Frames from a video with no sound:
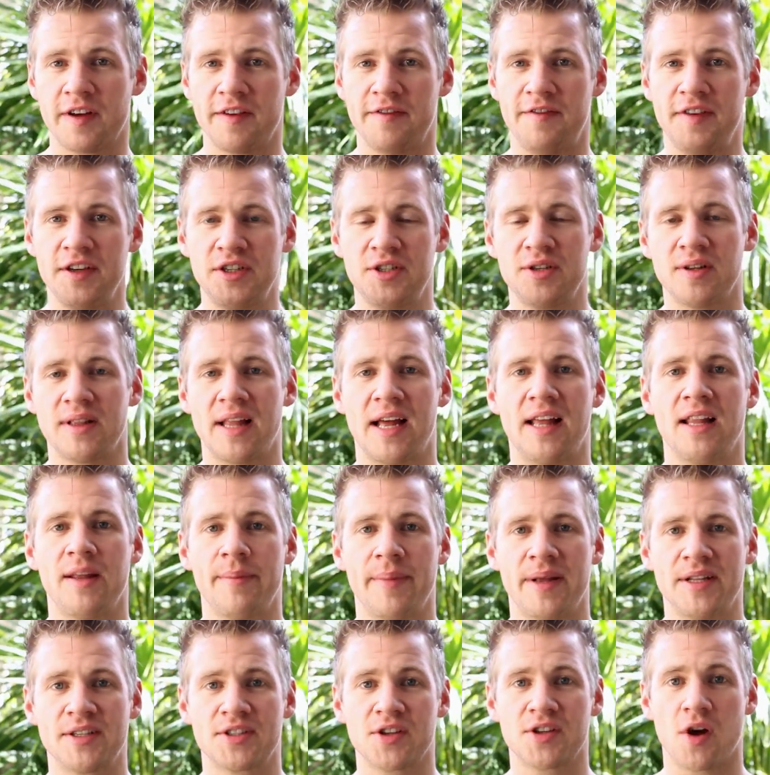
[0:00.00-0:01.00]
visual
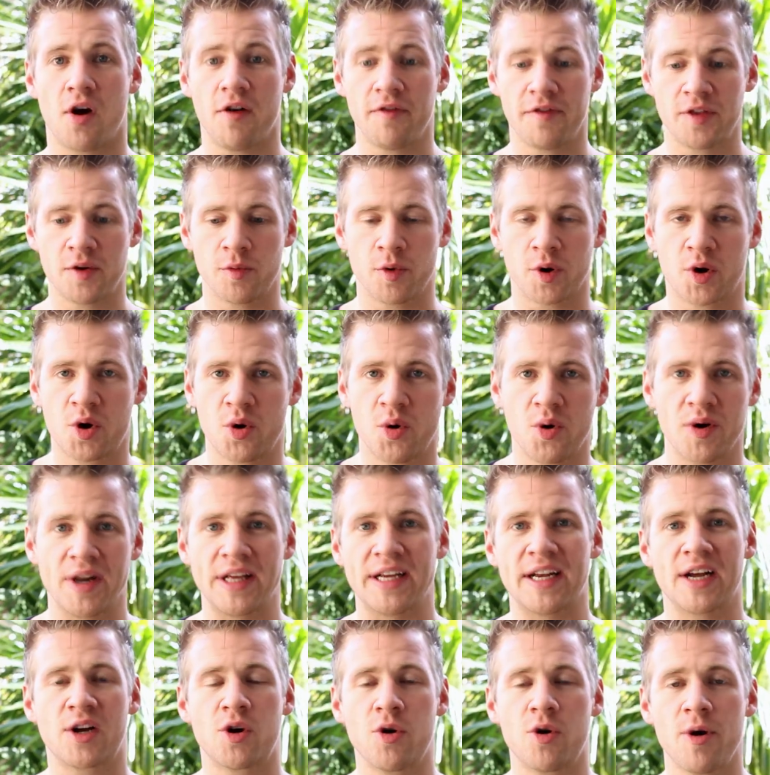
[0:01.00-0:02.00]
elements of the
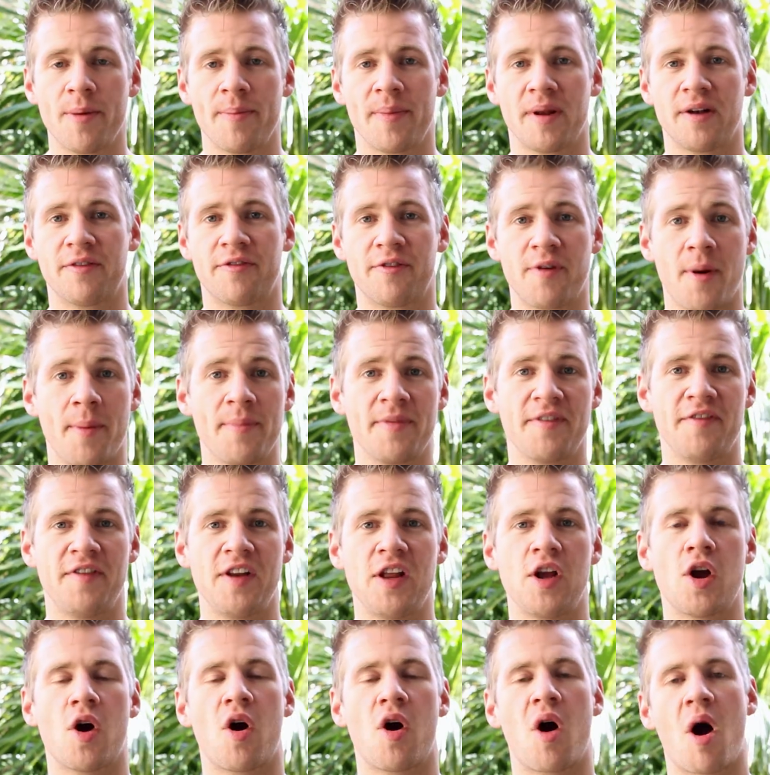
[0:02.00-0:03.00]
recording equipment from the
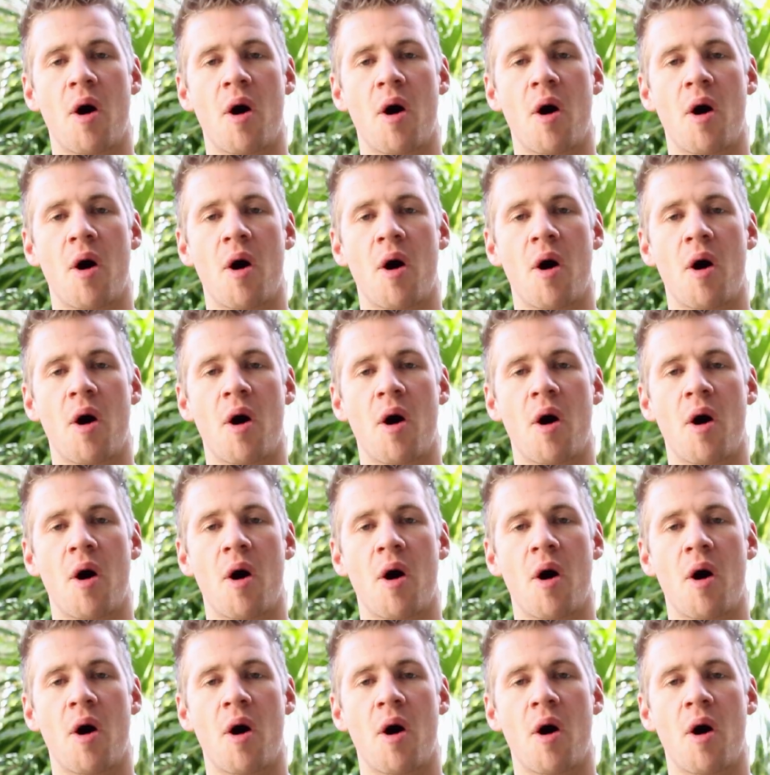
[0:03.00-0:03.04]
video,